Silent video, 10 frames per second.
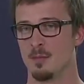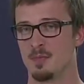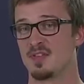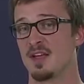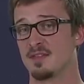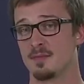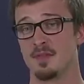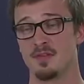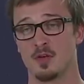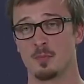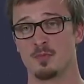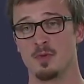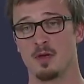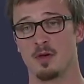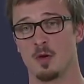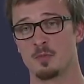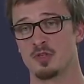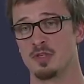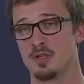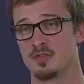Besides this
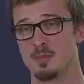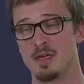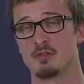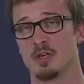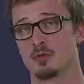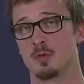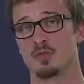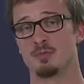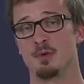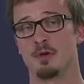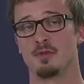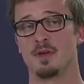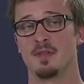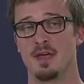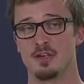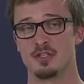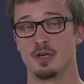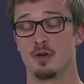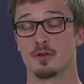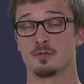optional symmetric encryption we offer in the agent,
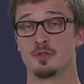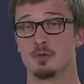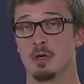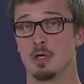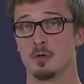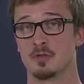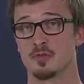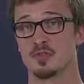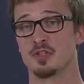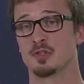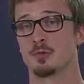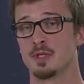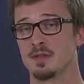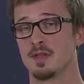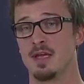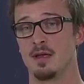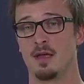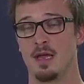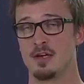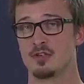a lot of you are also securing
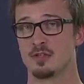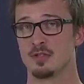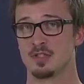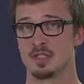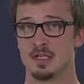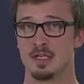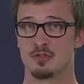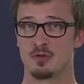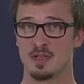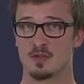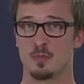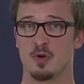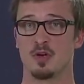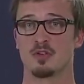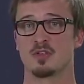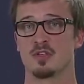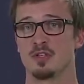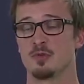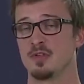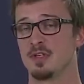the agent transport
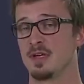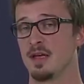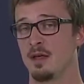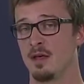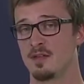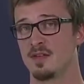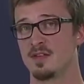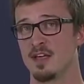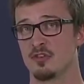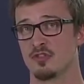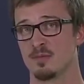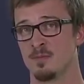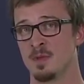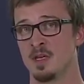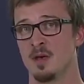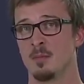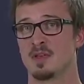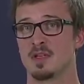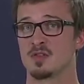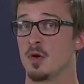using SSH.
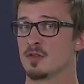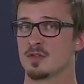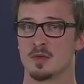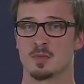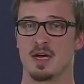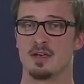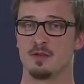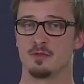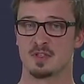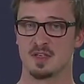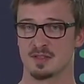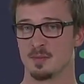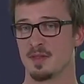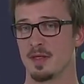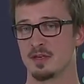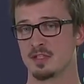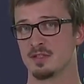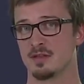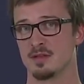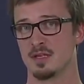But that's also some kind of
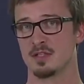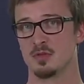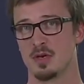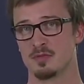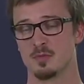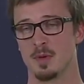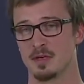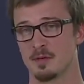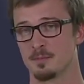customization that you have to make.